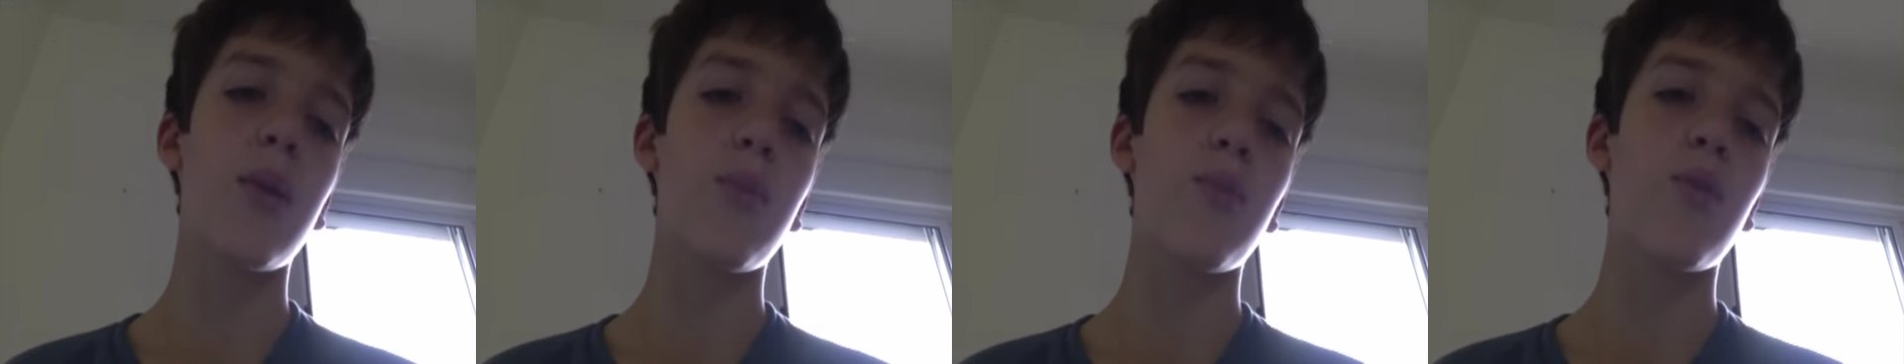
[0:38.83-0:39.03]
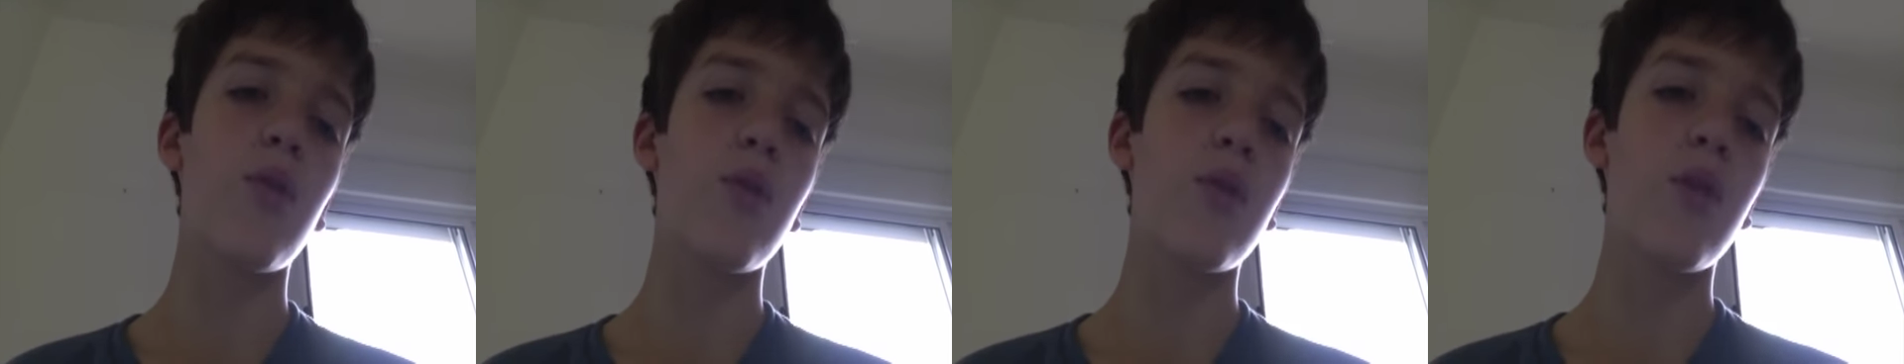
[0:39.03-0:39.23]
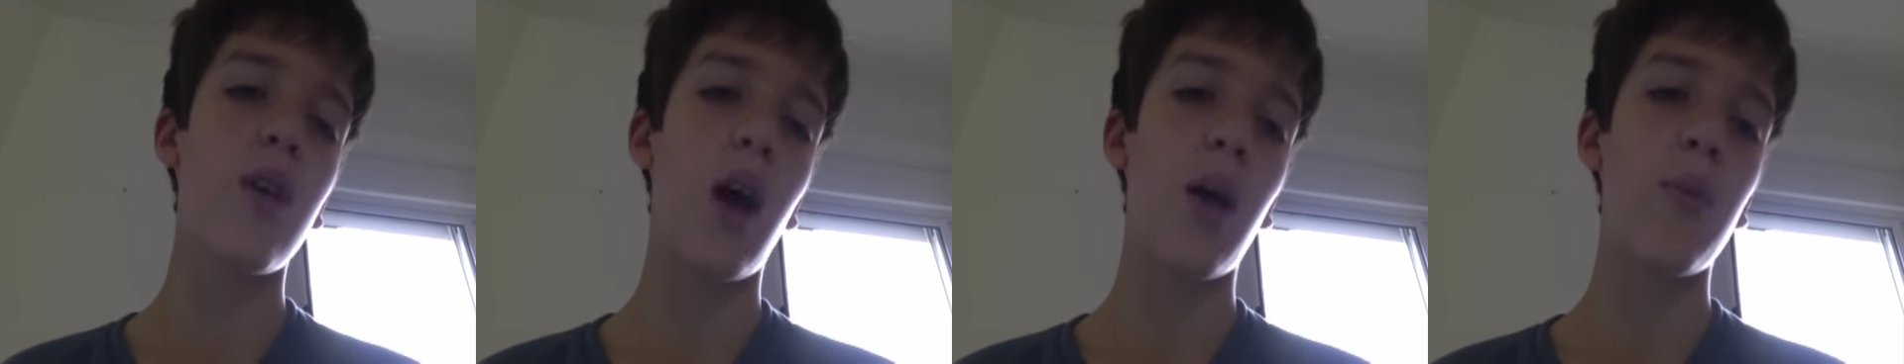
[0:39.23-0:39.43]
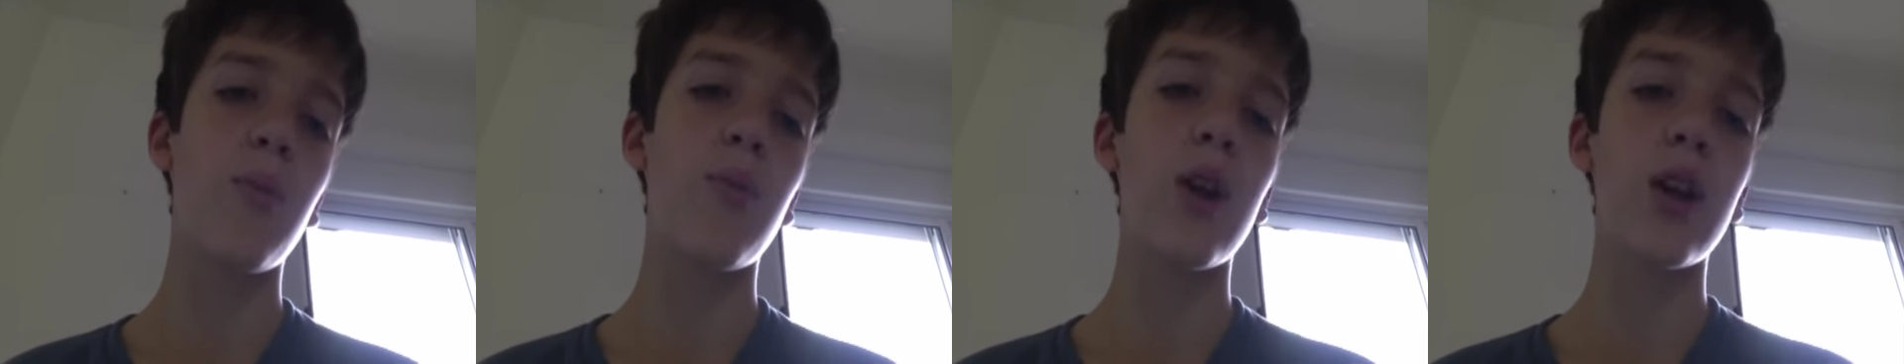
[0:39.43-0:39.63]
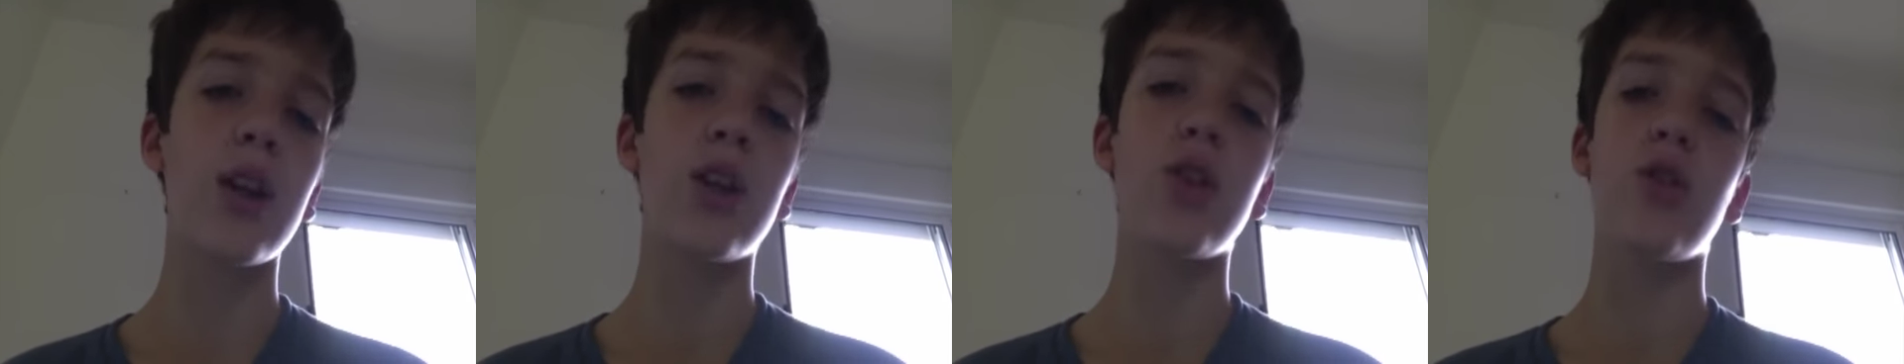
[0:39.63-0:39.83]
I'm pr- I'm
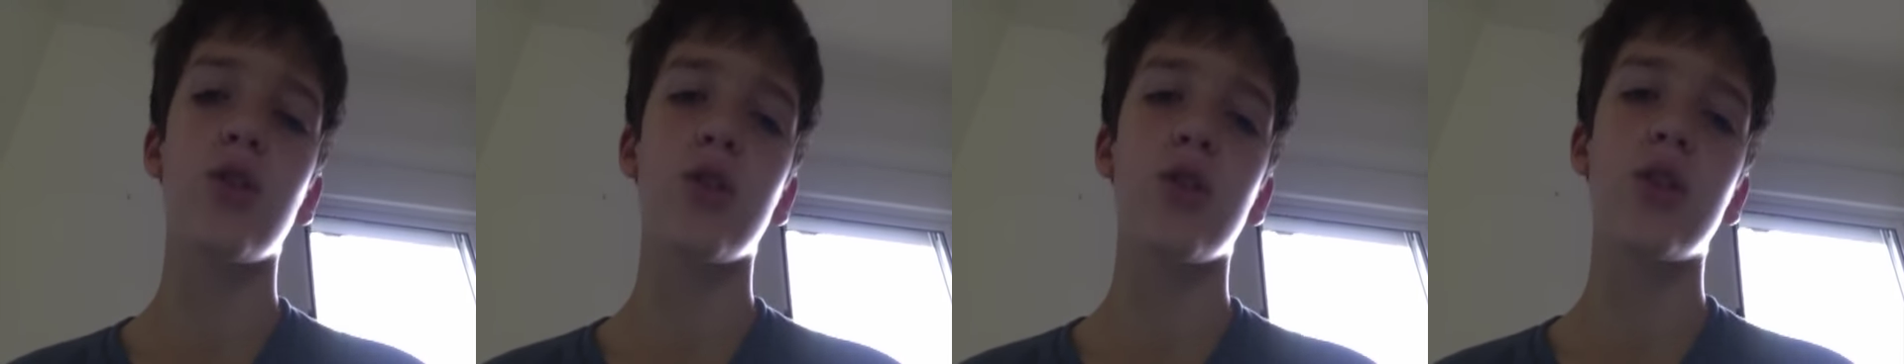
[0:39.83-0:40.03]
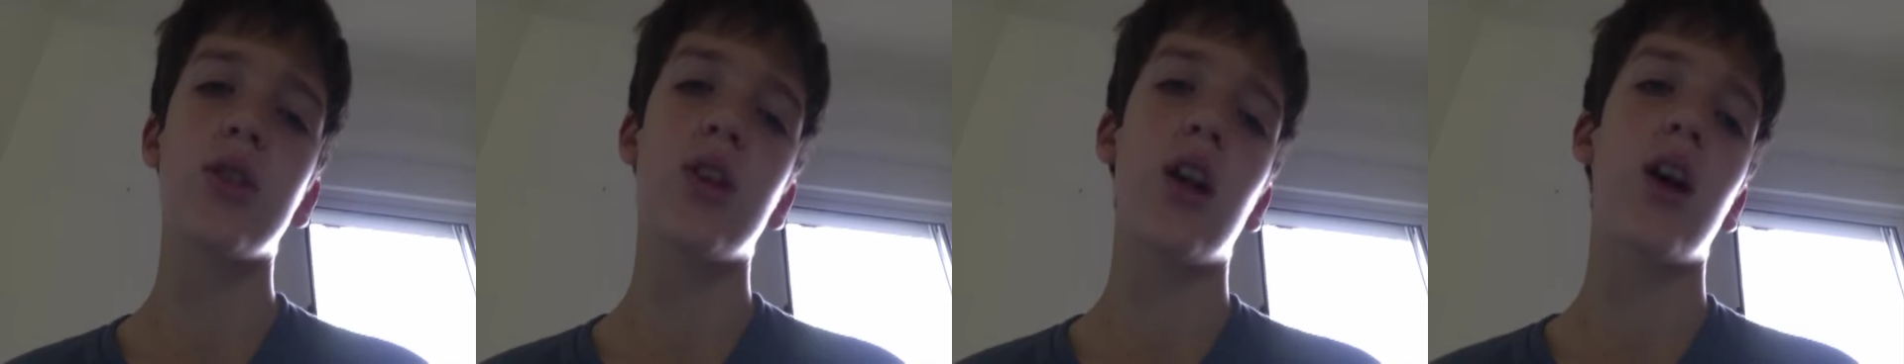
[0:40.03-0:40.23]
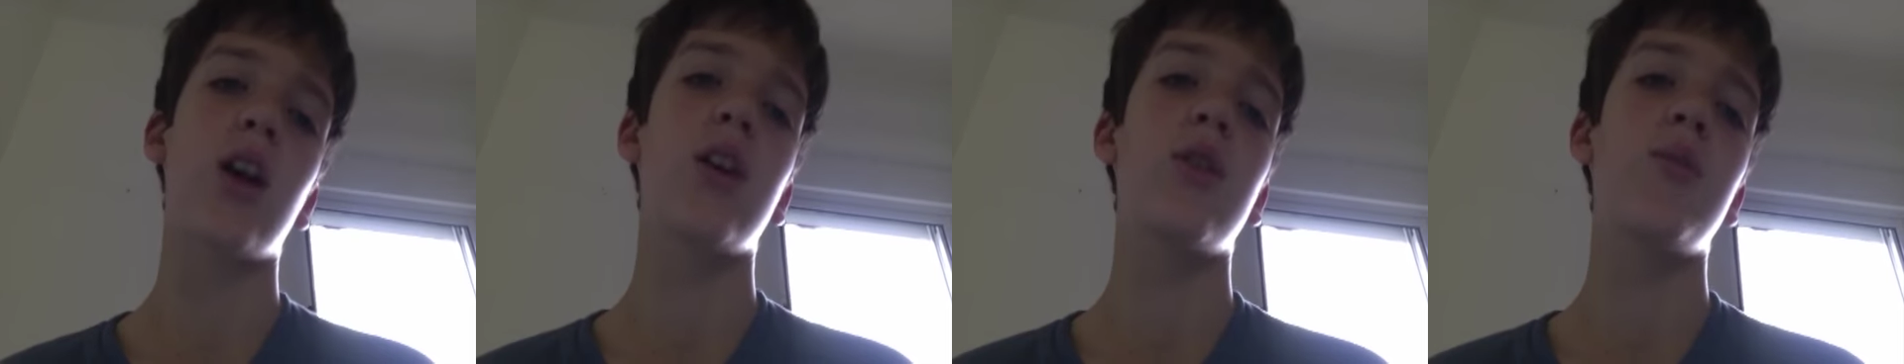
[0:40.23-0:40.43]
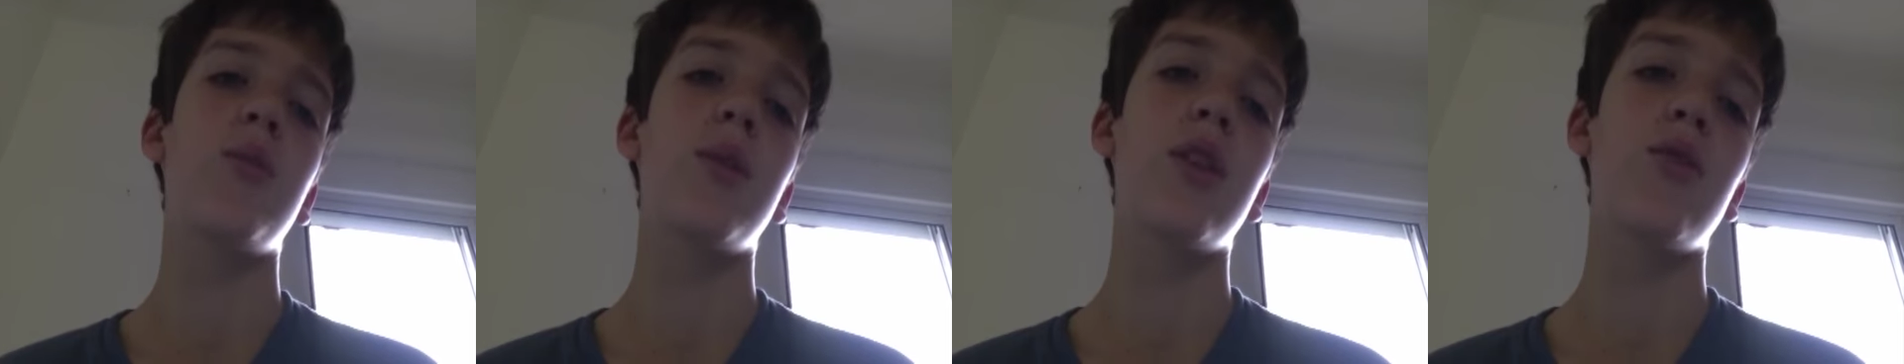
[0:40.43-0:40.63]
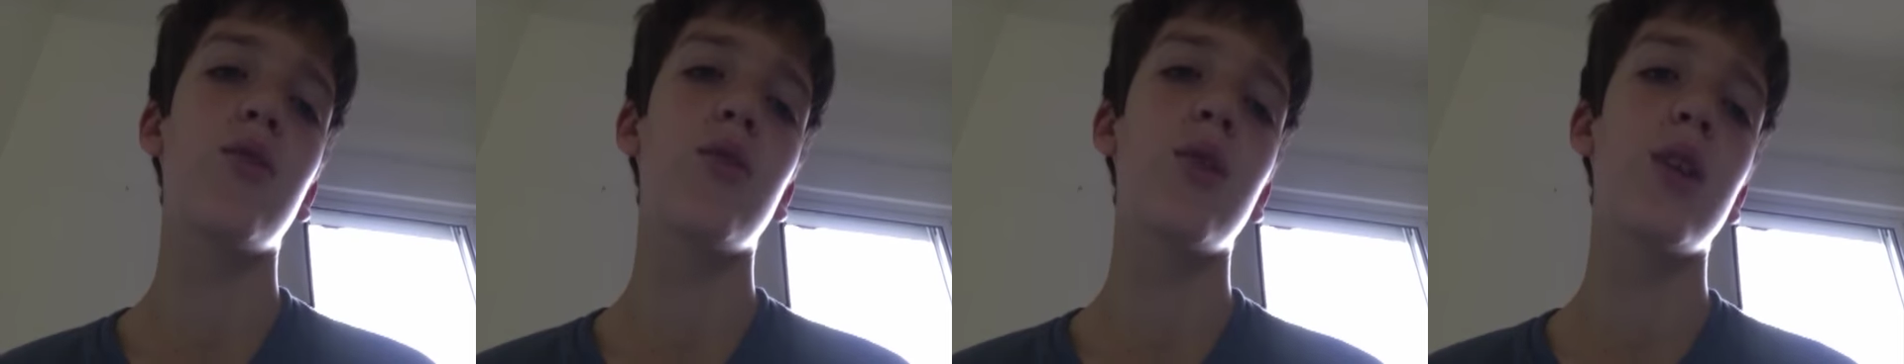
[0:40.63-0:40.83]
pretty sure it's not gonna be
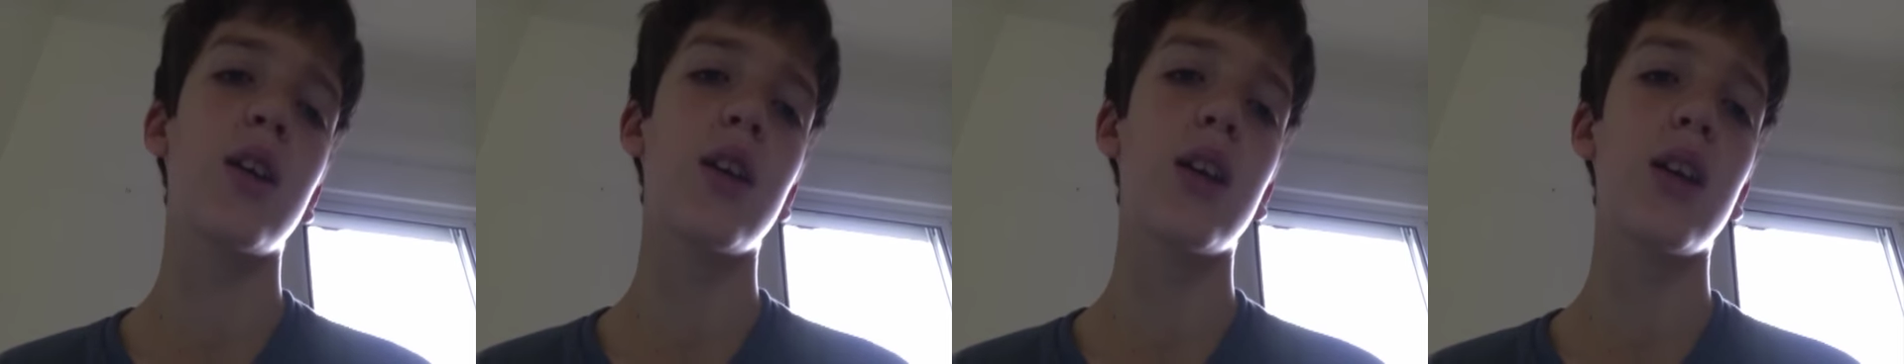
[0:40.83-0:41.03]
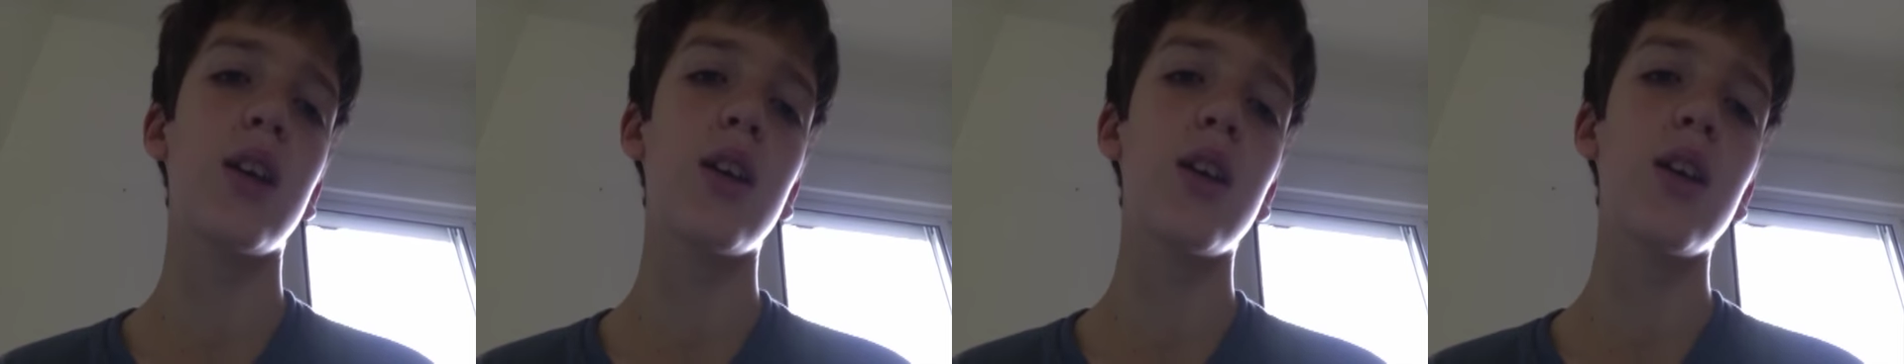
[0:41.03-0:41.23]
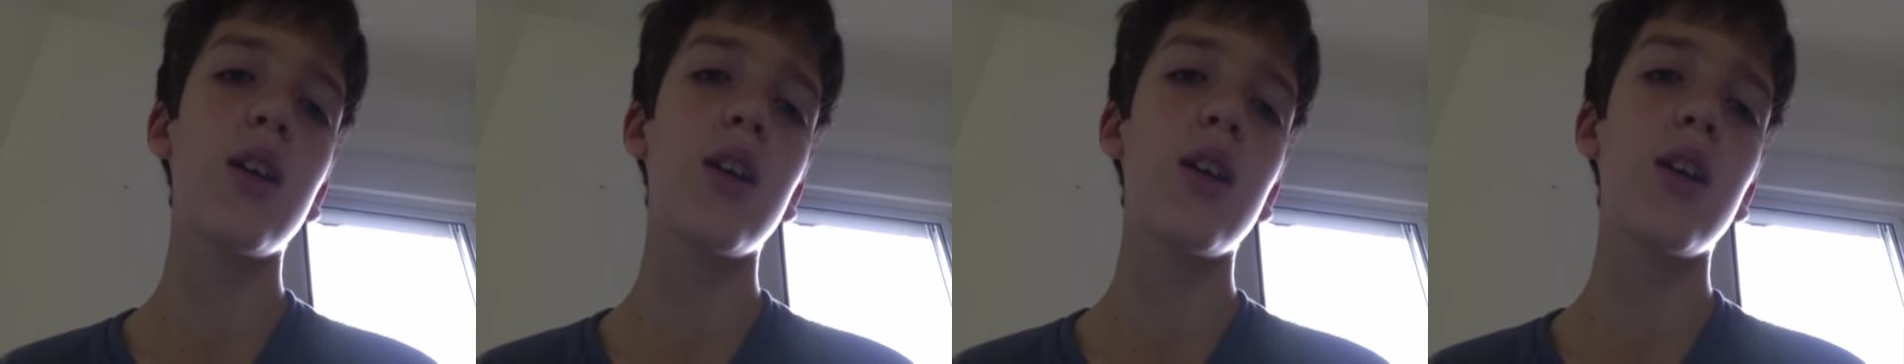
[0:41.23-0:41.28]
3D